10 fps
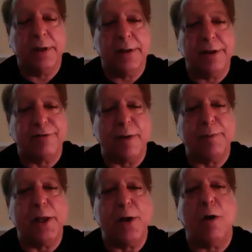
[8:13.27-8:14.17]
There's
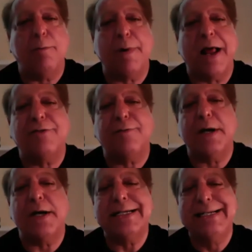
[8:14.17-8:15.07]
something called
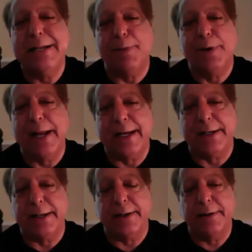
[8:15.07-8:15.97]
plasma
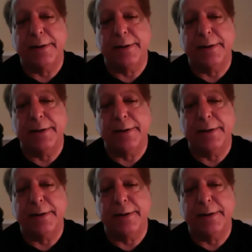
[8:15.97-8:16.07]
adiponectin.